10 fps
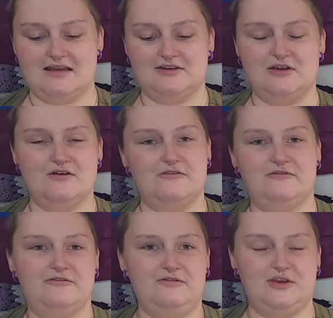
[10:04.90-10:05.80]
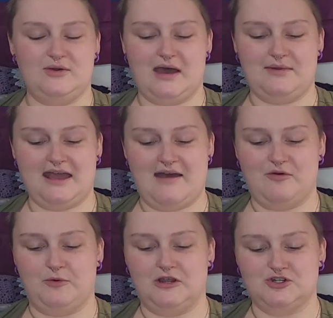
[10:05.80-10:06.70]
I don't know if you happen to have a
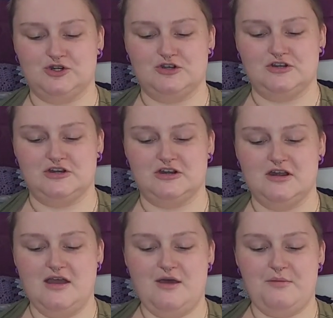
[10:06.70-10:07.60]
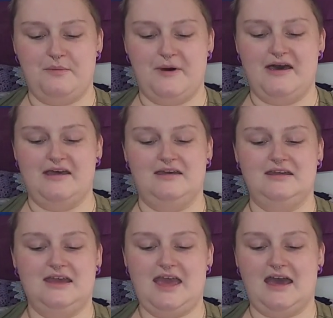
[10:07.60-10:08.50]
pressure cooker, but
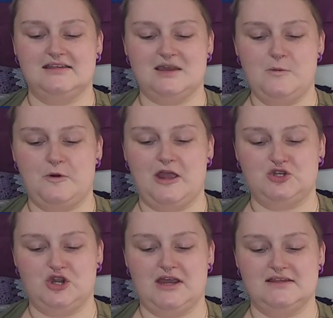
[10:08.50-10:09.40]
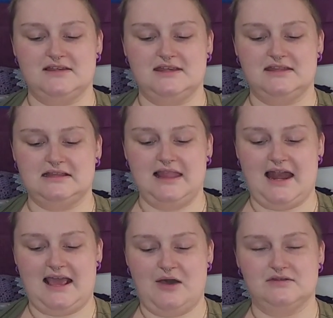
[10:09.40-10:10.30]
as it pressurizes, it's
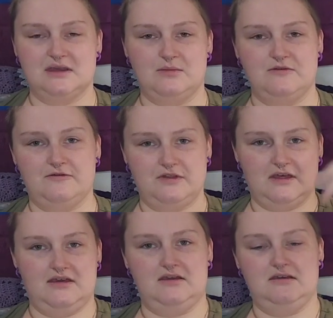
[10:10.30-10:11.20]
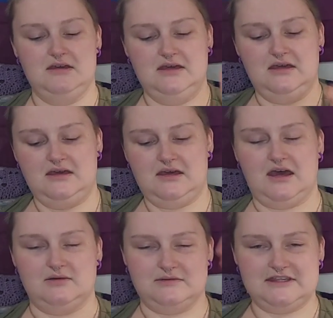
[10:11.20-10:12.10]
letting out some of the
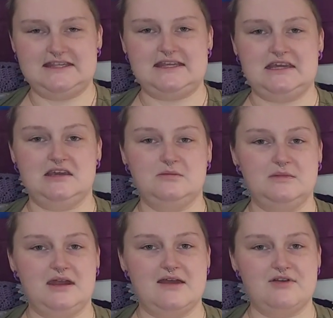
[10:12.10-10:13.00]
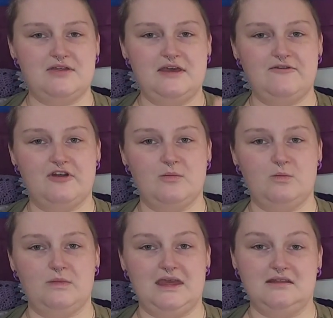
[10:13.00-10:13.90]
steam and everything
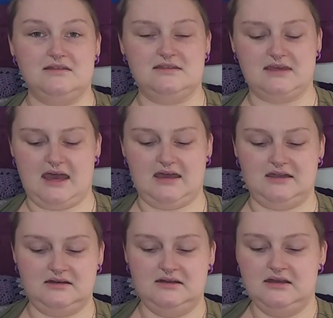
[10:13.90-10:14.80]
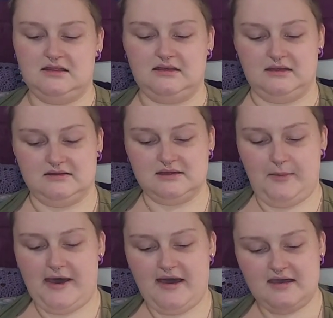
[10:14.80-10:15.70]
from inside the
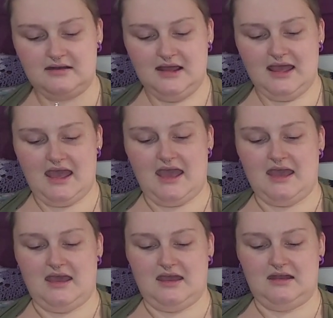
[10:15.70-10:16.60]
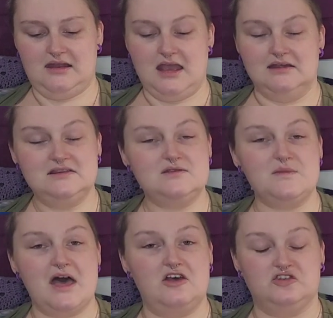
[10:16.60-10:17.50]
Instapot, and it
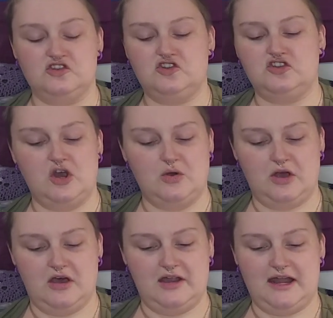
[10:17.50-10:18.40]
smells so good.